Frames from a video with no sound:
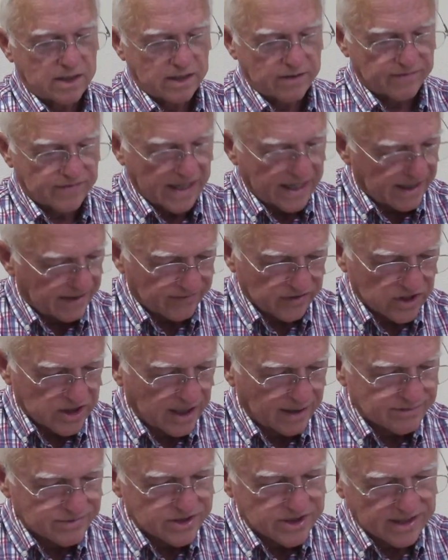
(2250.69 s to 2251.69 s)
If that ever
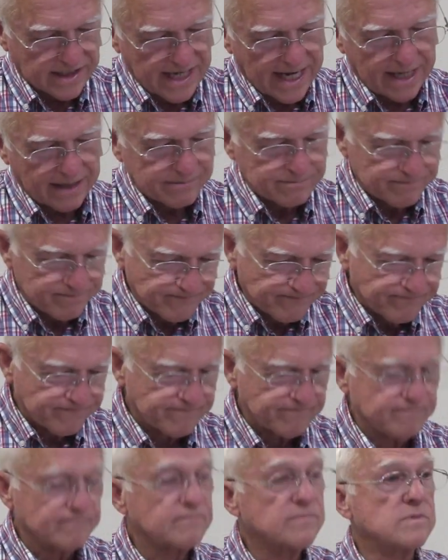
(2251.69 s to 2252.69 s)
comes to that,
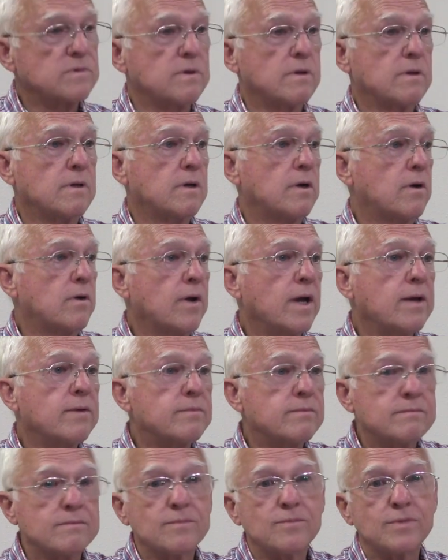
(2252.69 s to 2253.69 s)
all right,
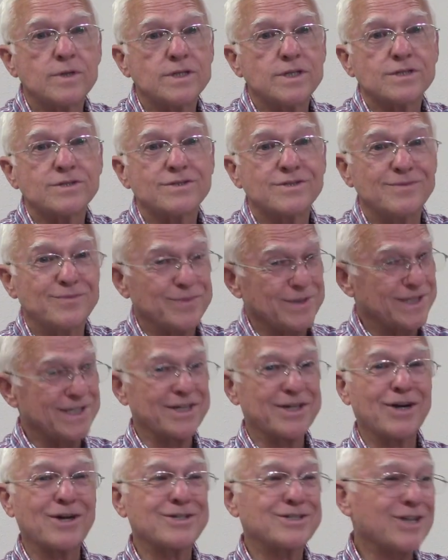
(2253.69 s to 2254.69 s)
we just we
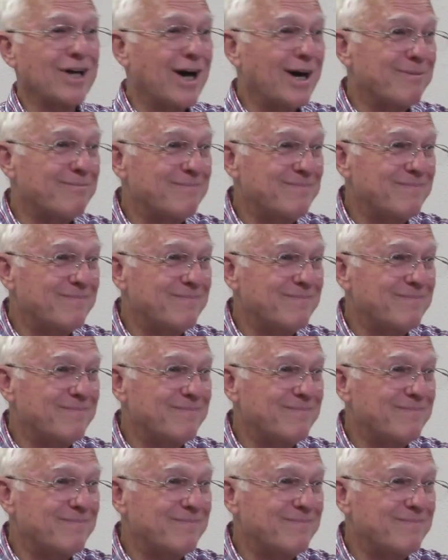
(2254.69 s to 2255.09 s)
did our job.